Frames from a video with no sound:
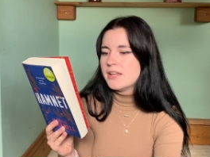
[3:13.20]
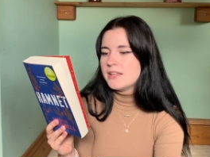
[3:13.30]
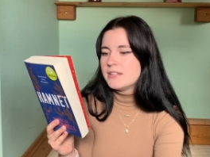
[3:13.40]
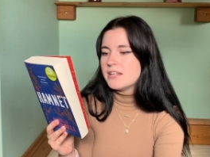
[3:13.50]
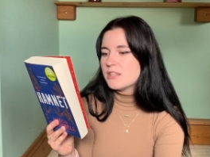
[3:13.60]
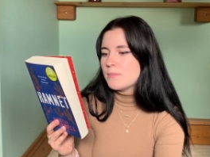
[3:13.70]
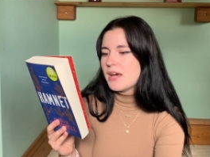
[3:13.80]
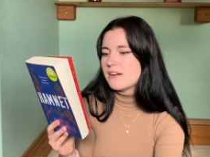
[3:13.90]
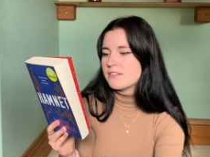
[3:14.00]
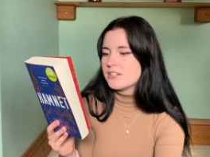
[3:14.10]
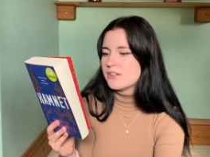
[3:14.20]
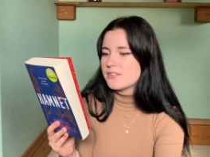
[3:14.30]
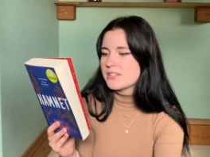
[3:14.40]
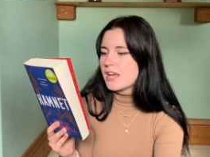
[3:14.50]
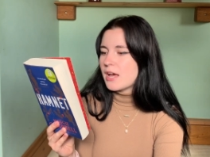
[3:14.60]
Neither parent knows
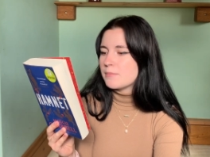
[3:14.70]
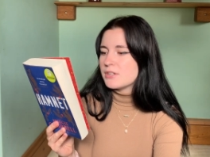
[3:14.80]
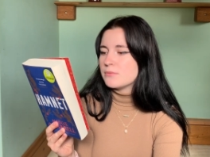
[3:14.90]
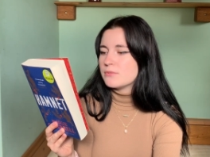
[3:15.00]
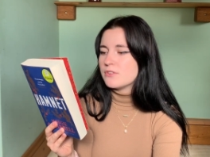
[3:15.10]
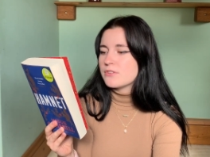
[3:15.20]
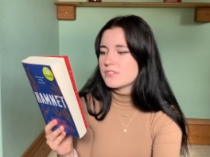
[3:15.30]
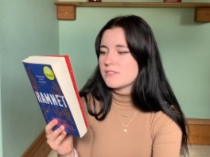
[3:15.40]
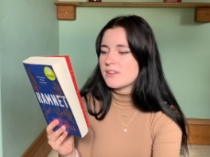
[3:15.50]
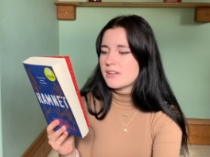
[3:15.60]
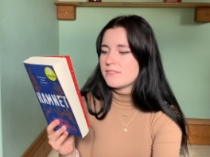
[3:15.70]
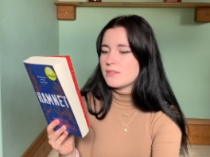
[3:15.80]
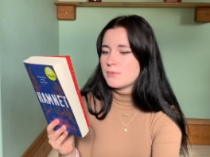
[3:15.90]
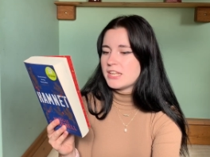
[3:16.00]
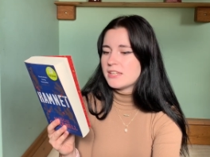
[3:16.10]
that Hamnet will not survive the
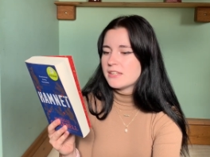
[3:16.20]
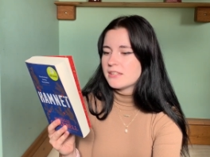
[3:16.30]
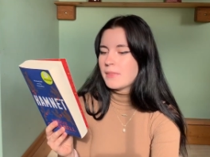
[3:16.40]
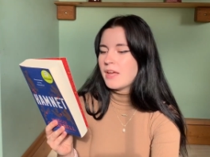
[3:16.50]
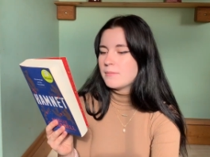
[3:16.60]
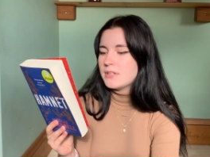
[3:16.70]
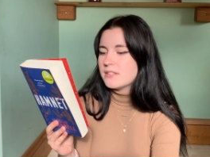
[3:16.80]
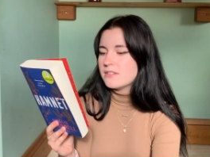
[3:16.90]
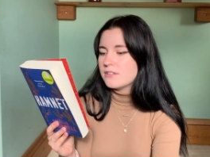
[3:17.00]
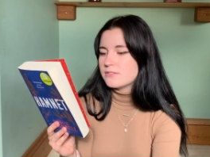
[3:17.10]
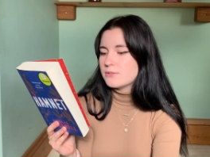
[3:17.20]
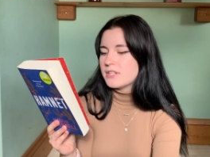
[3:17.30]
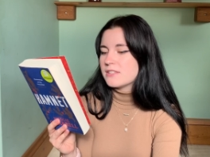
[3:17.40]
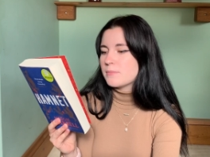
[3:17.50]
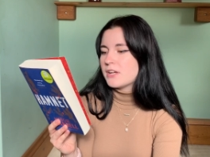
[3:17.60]
week. Hamnet is a novel
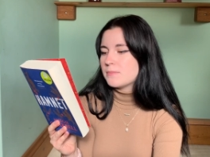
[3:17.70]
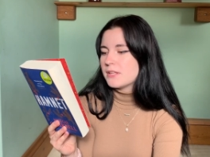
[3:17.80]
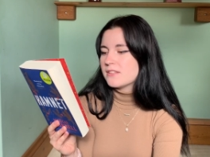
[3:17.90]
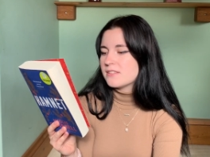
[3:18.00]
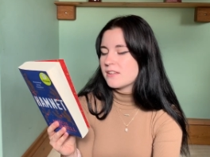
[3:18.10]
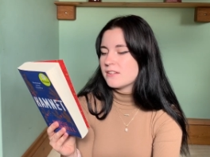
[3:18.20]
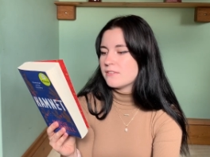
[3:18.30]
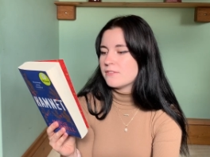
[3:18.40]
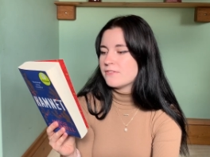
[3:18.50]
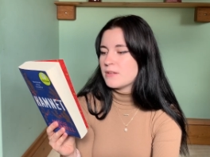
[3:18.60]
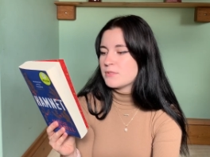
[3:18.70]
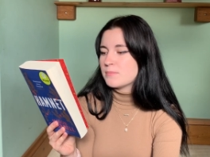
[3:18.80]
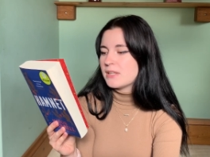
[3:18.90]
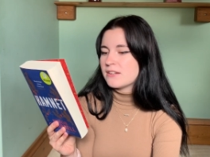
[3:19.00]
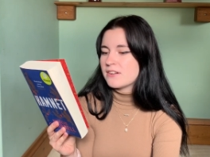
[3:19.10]
inspired by the son of a famous
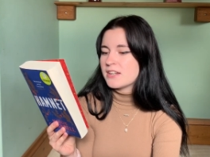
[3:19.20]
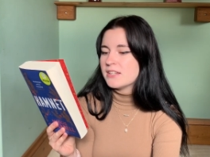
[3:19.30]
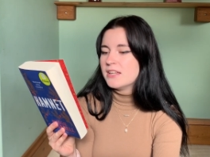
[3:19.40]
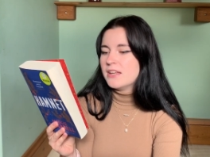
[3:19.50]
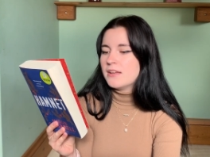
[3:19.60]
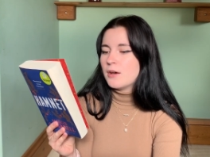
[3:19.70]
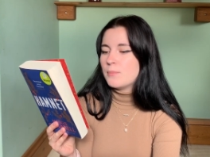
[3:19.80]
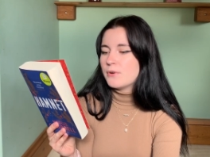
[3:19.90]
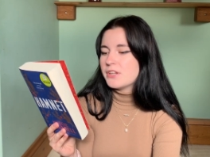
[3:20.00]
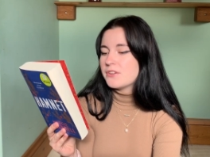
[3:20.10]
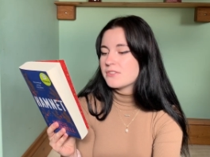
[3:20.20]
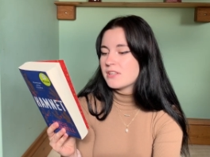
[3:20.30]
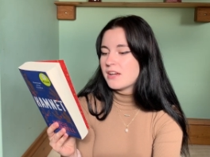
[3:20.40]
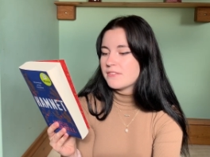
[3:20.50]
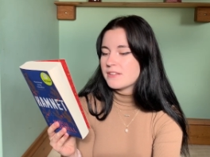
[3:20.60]
playwright, a boy whose
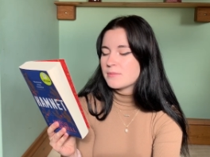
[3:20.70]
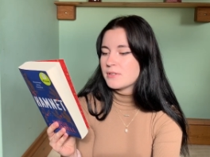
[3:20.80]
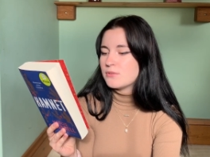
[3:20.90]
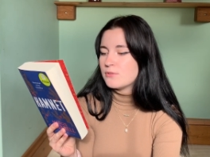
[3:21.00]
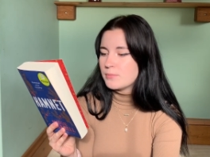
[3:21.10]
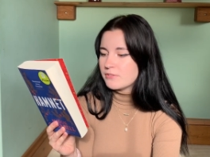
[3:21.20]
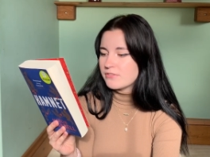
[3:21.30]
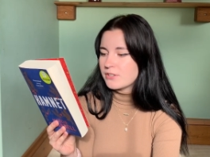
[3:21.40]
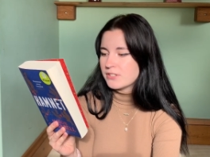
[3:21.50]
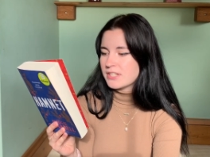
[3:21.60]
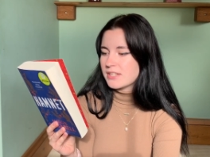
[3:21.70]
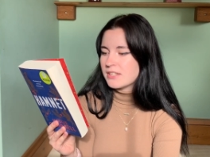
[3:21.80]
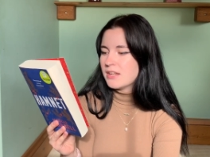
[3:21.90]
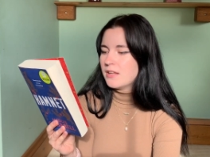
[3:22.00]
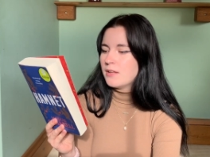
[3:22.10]
life has been all but forgotten,
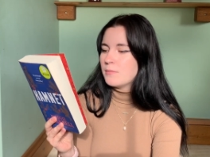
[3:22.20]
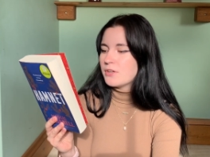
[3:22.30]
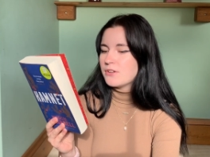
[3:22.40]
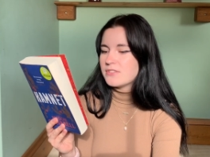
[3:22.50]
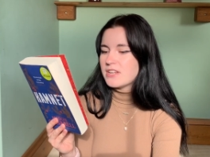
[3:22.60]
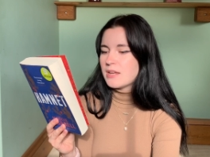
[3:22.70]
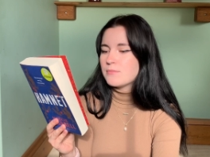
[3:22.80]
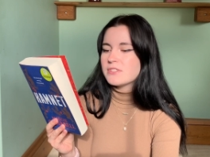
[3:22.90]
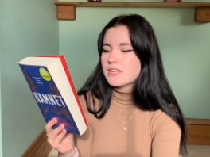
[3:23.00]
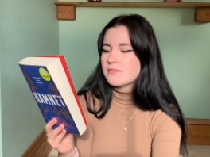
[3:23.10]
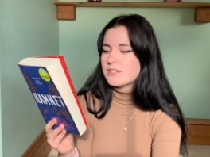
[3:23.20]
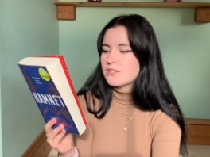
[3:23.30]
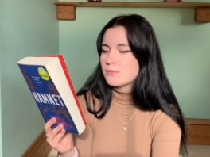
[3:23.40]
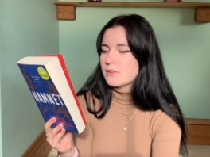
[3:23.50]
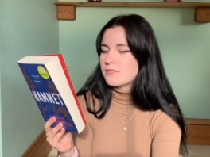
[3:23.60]
but whose name was given to
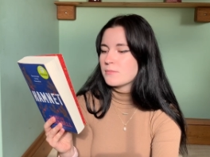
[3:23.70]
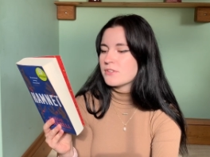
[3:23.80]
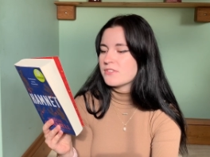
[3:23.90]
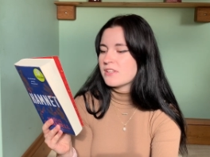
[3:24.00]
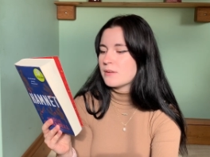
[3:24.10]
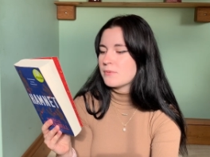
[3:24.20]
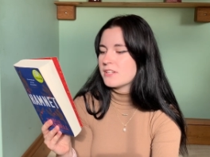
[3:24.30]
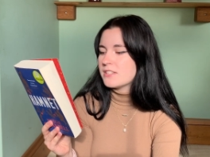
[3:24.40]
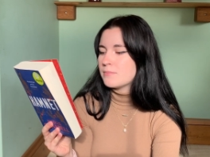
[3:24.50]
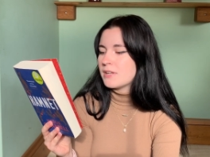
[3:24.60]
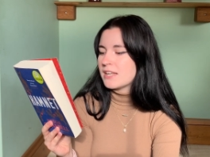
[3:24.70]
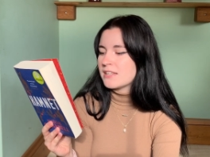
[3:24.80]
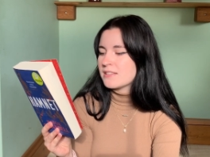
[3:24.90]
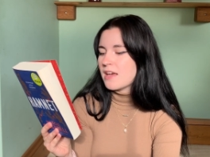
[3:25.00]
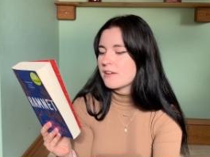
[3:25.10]
one of the most celebrated
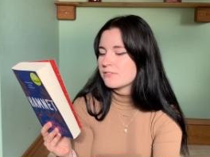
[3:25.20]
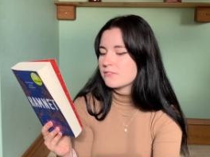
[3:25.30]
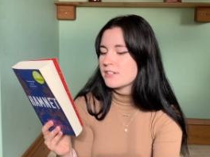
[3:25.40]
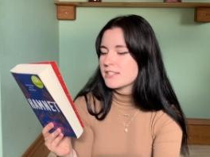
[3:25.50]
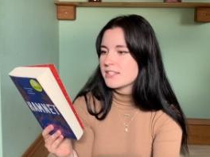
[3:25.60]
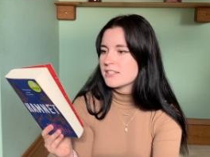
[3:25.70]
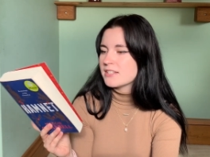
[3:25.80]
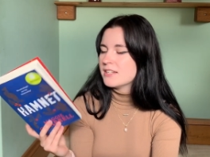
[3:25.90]
plays ever written.